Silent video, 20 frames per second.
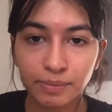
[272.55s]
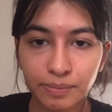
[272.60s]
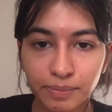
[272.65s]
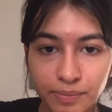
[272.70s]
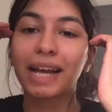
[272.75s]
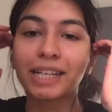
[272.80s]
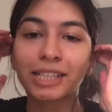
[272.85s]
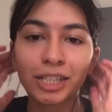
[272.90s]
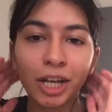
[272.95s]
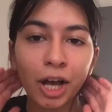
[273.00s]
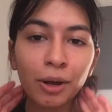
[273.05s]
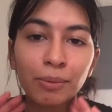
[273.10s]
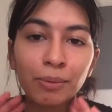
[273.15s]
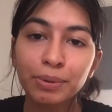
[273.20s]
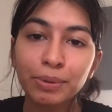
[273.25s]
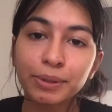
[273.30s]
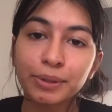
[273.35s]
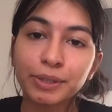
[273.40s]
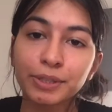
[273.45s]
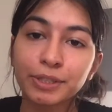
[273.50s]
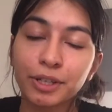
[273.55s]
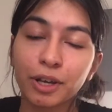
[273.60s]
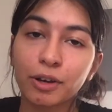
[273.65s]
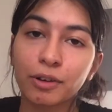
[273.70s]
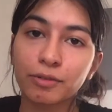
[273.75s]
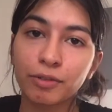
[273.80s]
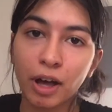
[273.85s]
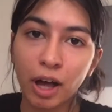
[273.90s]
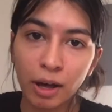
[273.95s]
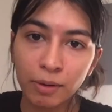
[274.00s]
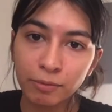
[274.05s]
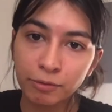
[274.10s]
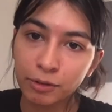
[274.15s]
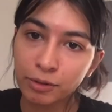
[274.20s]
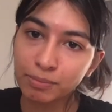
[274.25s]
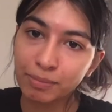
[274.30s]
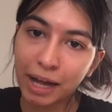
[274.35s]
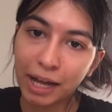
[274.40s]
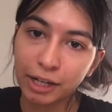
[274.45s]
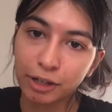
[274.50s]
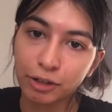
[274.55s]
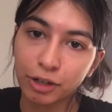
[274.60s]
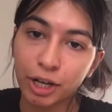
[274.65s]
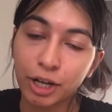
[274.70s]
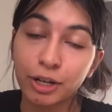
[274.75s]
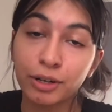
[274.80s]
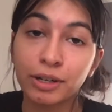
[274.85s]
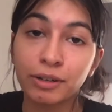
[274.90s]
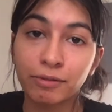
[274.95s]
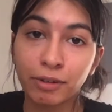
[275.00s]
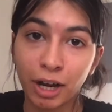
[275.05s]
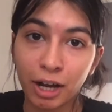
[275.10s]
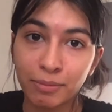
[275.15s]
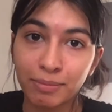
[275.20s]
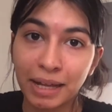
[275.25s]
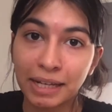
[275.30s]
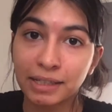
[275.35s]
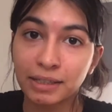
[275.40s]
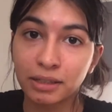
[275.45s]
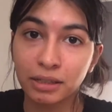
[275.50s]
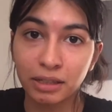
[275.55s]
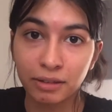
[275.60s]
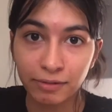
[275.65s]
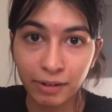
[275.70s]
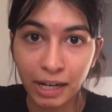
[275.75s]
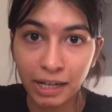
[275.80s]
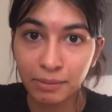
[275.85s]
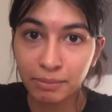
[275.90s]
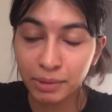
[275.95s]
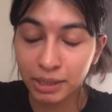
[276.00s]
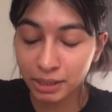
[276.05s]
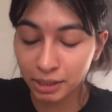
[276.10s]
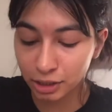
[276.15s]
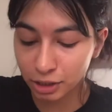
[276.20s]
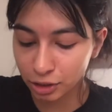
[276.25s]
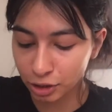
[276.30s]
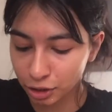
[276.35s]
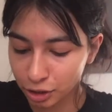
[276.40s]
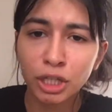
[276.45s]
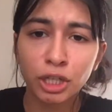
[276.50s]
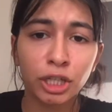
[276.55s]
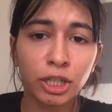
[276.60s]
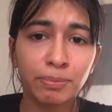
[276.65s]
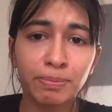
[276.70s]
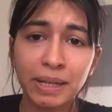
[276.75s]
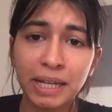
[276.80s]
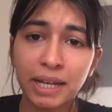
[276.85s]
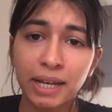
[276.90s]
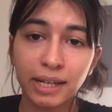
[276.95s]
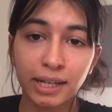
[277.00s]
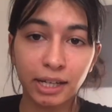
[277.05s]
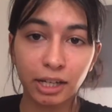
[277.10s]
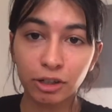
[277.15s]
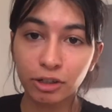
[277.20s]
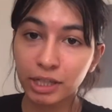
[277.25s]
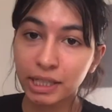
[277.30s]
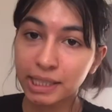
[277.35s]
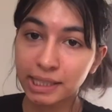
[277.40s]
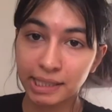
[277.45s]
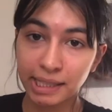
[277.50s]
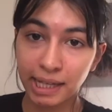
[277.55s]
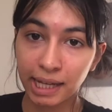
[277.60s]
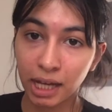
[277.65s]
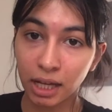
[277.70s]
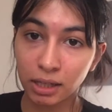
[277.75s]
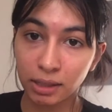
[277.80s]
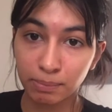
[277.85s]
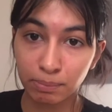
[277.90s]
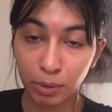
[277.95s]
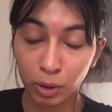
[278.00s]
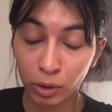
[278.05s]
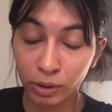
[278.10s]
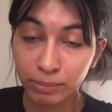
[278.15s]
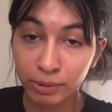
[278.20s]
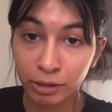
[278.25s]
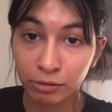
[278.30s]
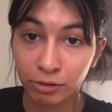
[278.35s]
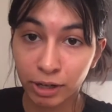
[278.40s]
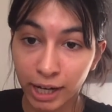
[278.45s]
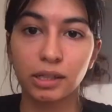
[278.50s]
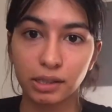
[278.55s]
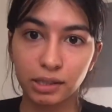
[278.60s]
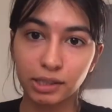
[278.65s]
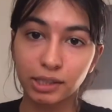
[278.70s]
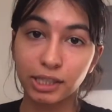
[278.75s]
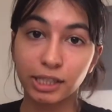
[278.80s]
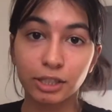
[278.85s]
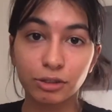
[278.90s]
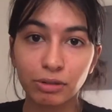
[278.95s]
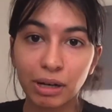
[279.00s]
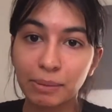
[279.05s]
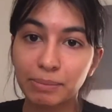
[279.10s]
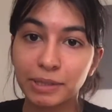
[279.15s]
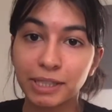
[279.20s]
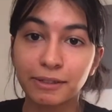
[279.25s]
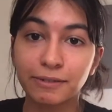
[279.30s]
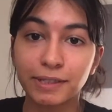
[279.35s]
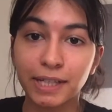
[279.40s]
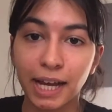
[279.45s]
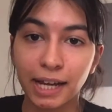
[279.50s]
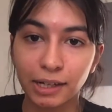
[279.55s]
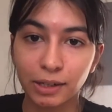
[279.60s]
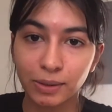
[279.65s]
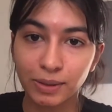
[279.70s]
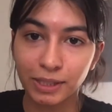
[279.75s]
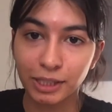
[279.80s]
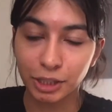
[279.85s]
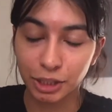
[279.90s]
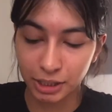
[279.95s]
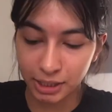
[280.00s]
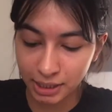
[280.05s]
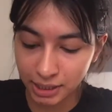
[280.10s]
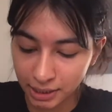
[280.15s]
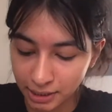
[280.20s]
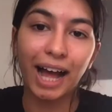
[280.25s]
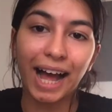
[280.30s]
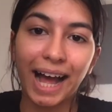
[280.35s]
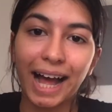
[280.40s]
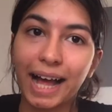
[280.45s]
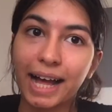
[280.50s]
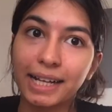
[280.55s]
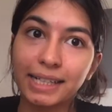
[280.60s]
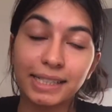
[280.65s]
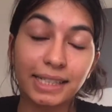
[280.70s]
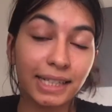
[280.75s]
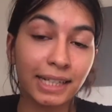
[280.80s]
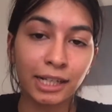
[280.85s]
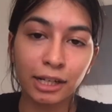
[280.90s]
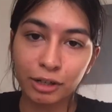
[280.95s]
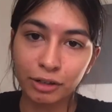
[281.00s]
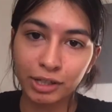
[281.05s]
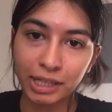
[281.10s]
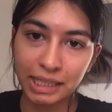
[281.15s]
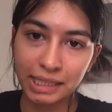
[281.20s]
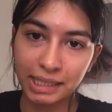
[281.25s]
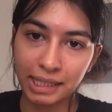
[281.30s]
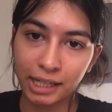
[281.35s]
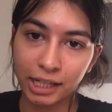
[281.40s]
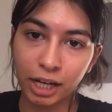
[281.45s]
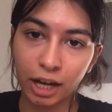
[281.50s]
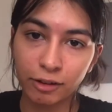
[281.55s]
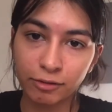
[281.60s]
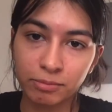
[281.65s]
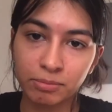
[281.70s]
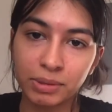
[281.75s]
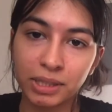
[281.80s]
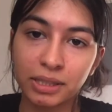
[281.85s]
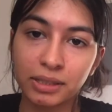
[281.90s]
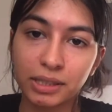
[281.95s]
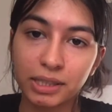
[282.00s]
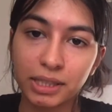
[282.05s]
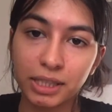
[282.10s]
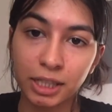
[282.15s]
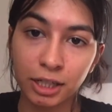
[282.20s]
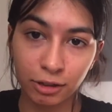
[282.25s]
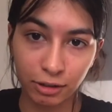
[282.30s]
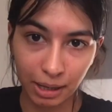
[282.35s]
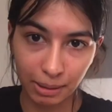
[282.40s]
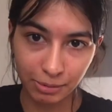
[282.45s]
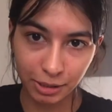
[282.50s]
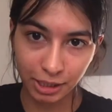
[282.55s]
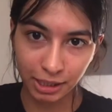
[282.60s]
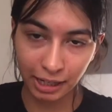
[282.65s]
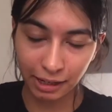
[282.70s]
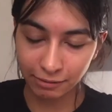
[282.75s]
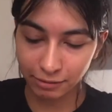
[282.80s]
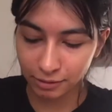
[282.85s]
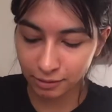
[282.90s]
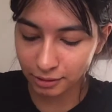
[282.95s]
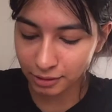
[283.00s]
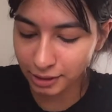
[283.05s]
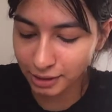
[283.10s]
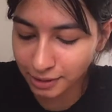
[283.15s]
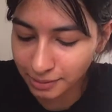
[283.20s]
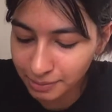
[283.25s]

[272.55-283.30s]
Examples of harmful macro environmental developments could be an increasing unemployment rate, disruptive technologies, and increasing government corruption levels.